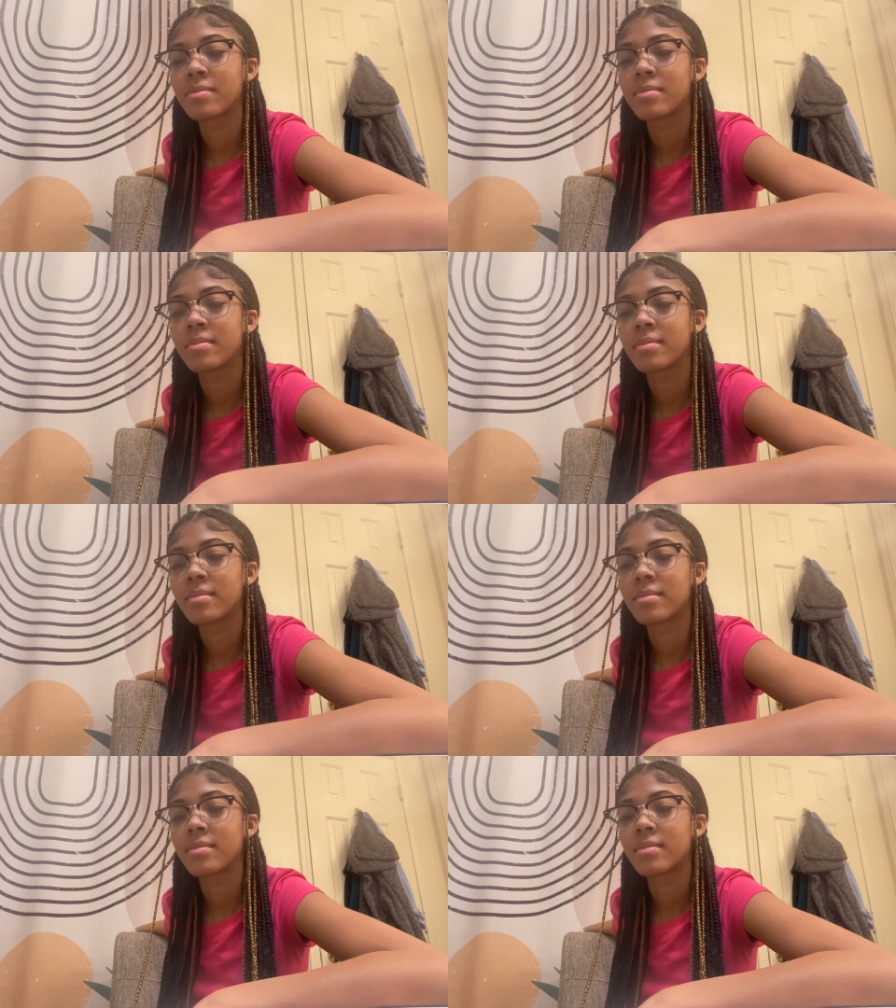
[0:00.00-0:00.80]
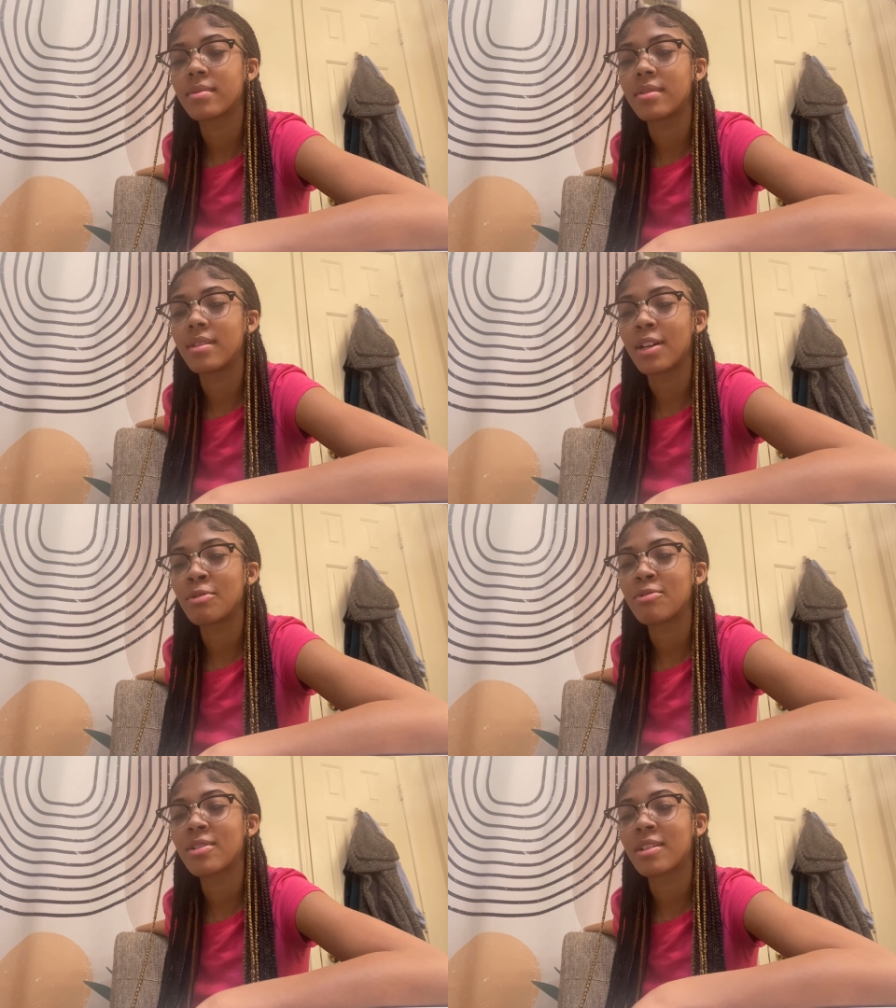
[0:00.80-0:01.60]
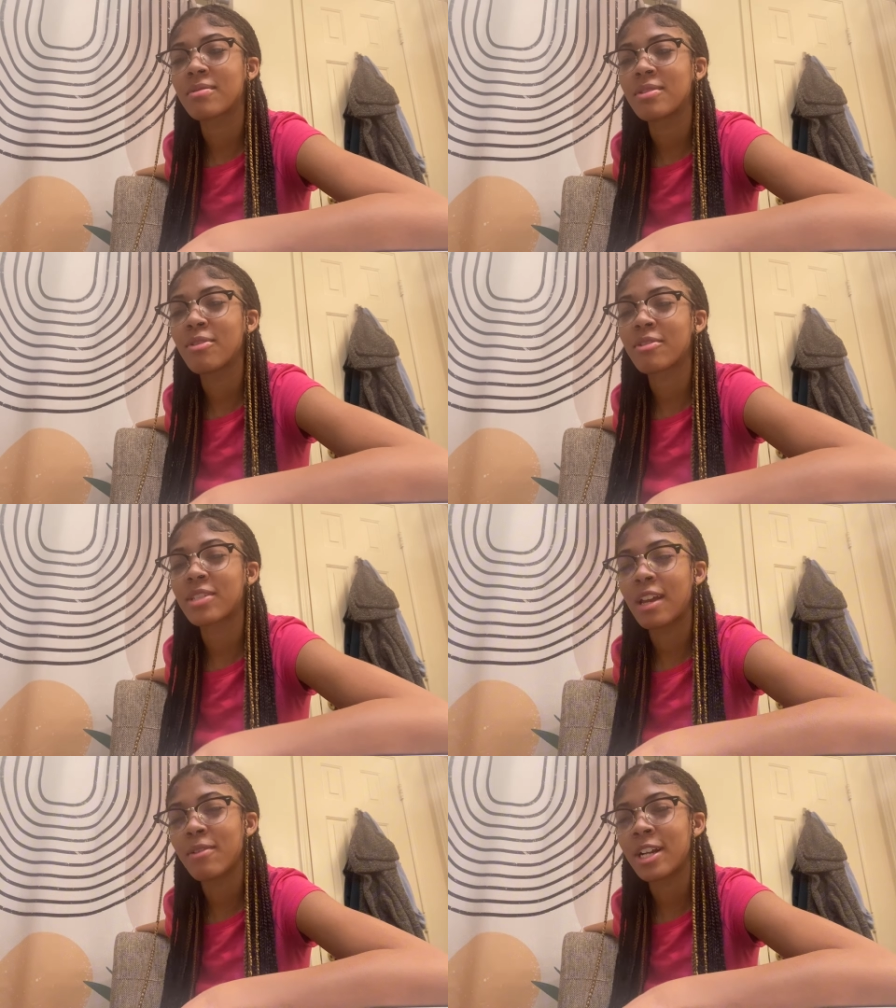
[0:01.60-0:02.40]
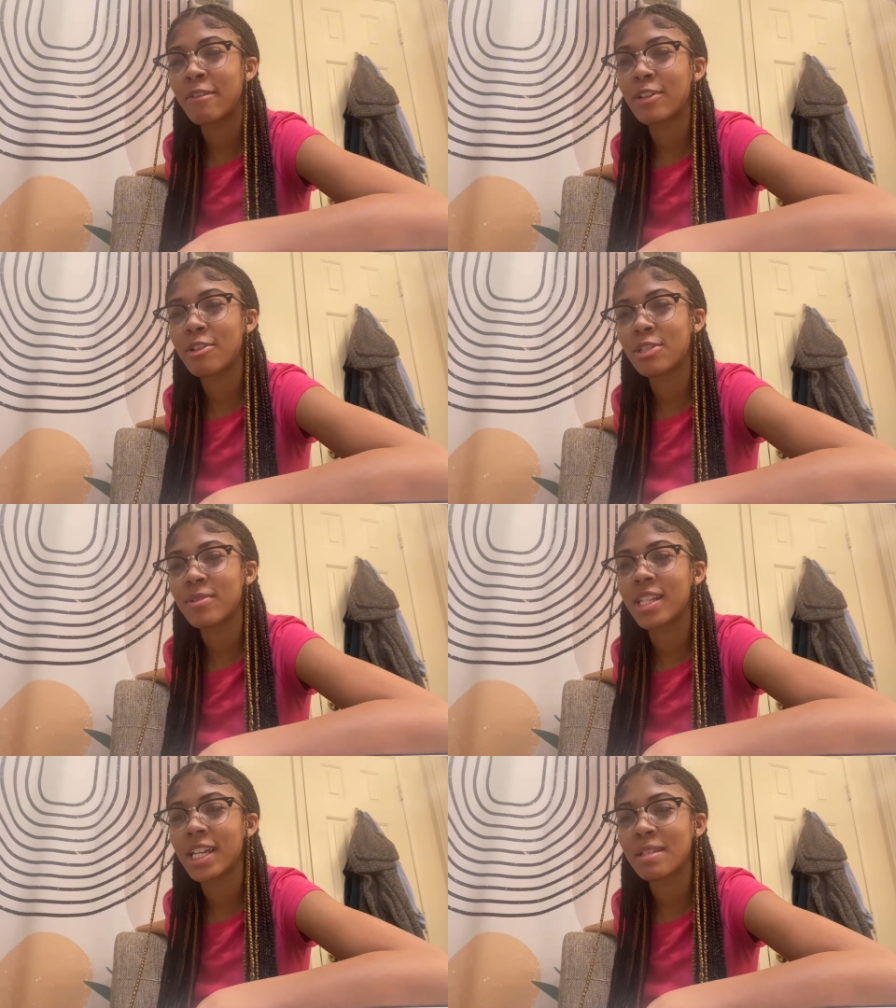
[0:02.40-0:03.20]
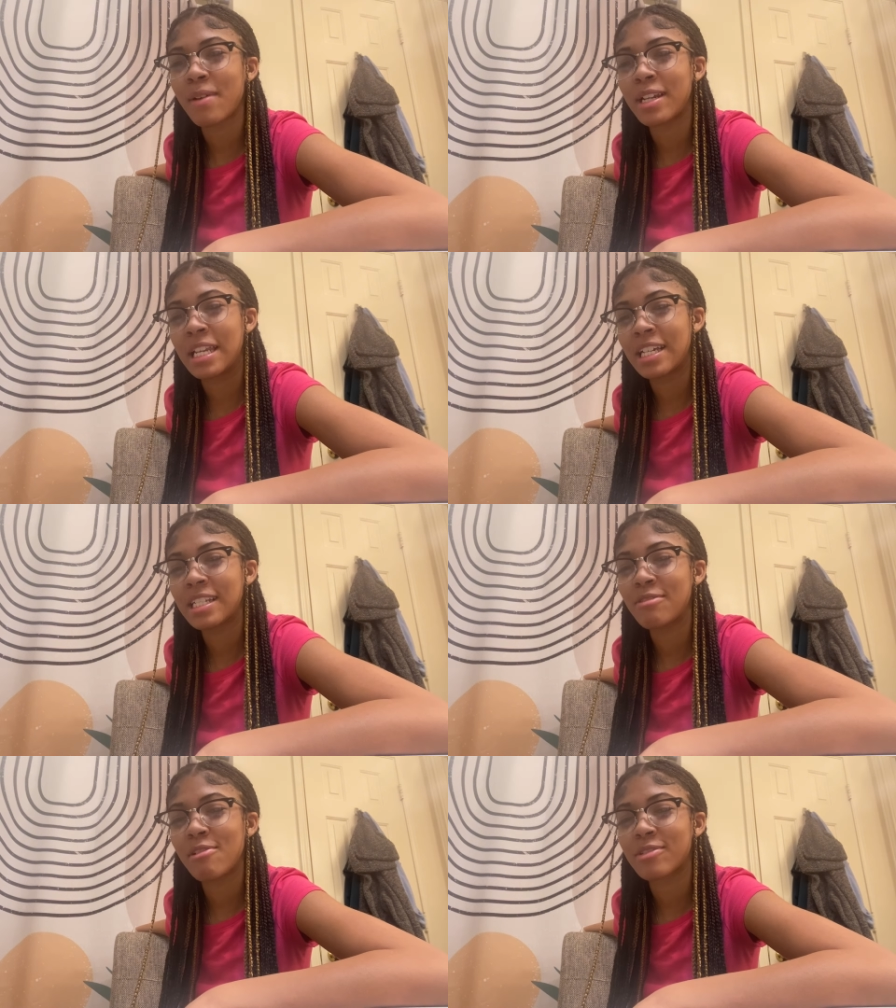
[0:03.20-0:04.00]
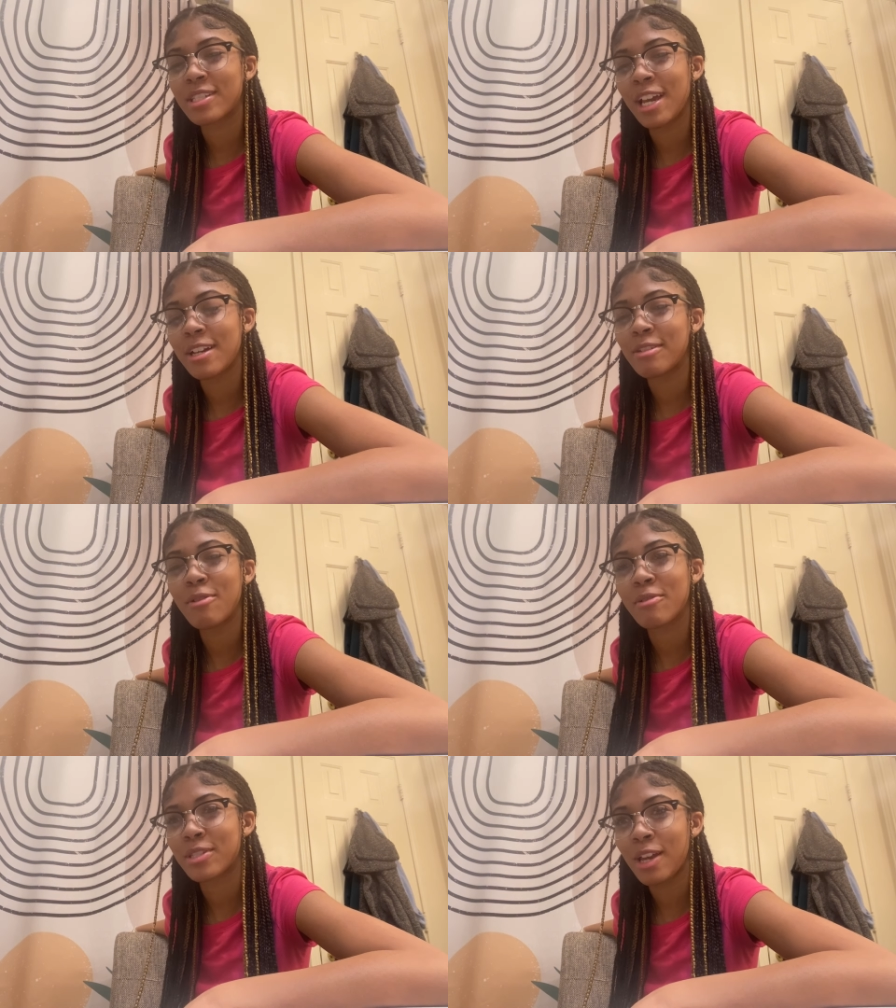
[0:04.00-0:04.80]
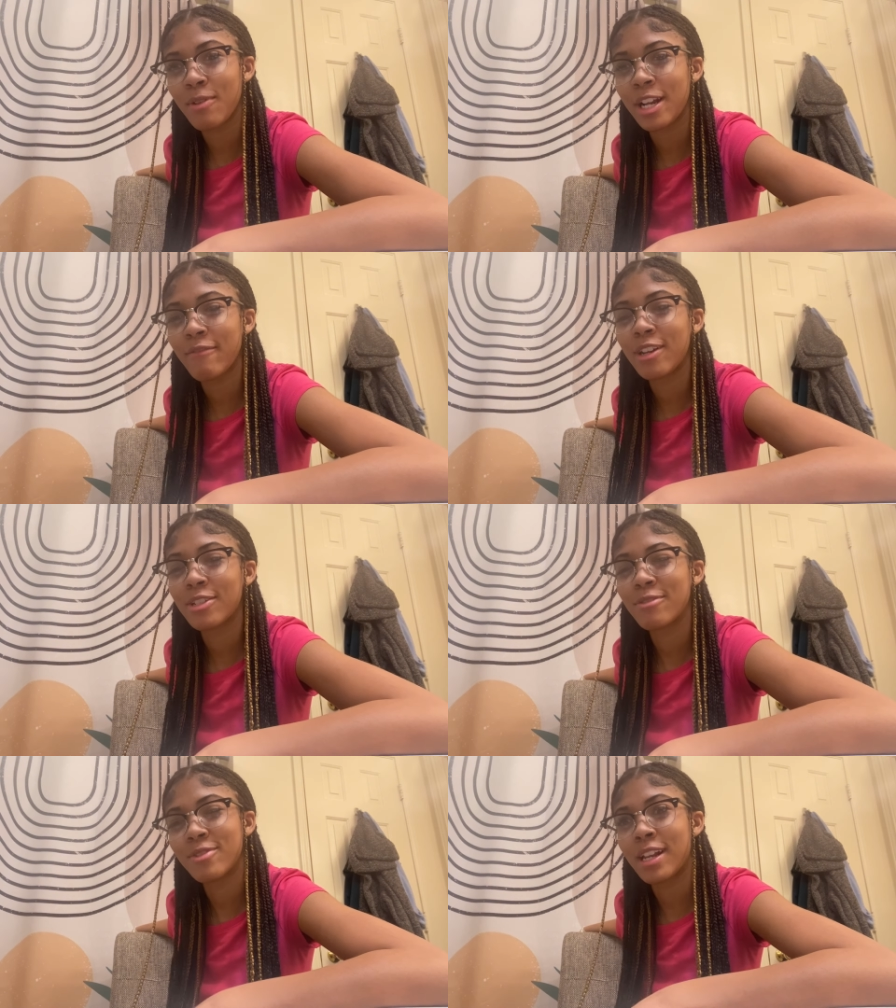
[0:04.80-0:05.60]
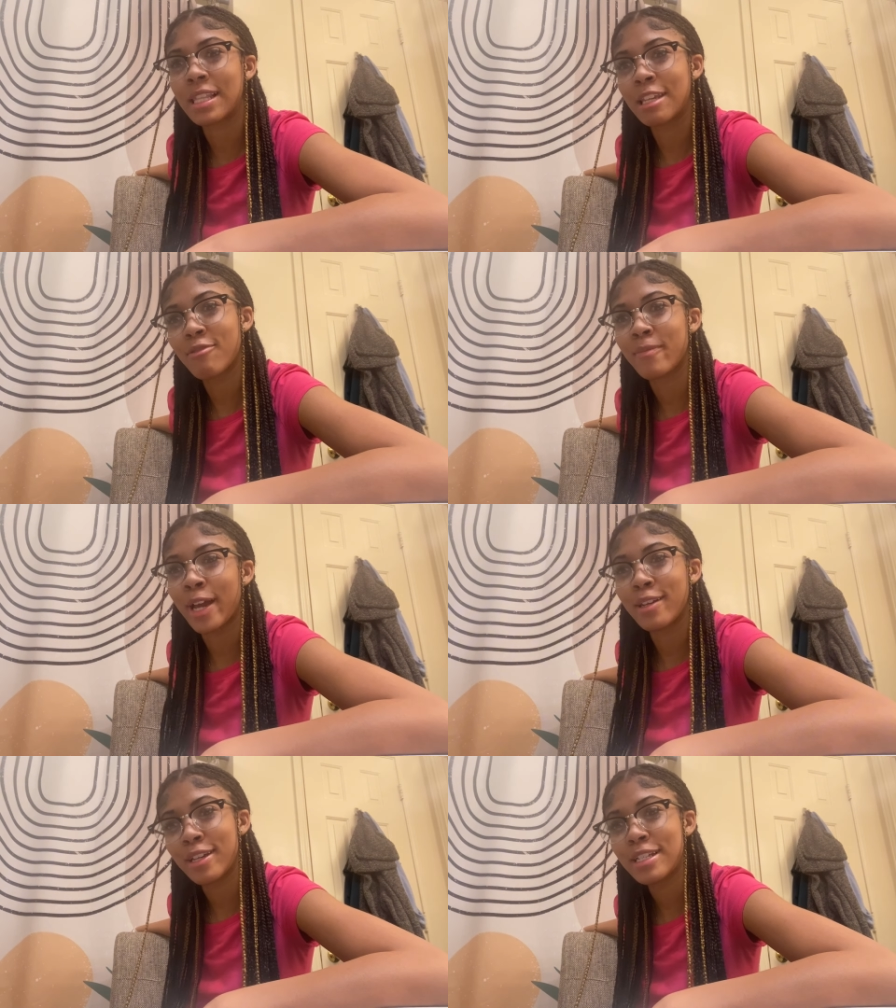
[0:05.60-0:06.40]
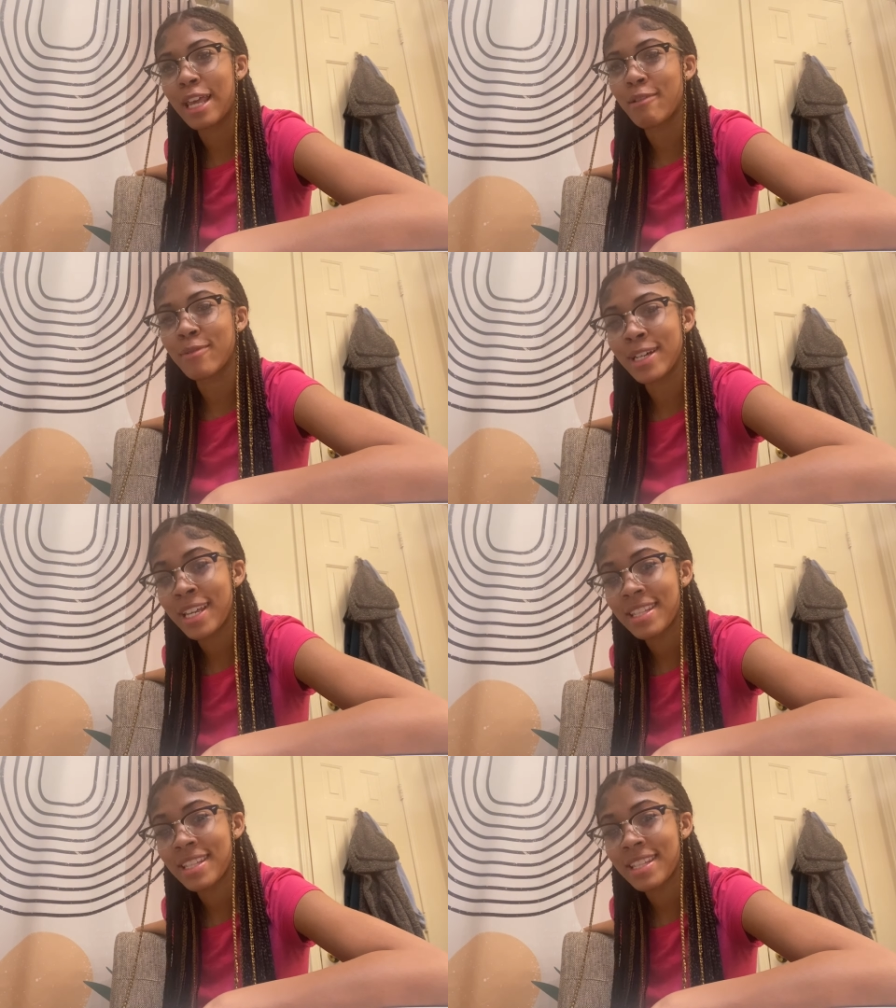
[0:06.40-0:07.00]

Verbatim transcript: No. No, you just gonna, you gonna stay with her even though she was texting my nigga. You gonna stand? You gonna stay with her even though she was trying to link with my nigga? Like what?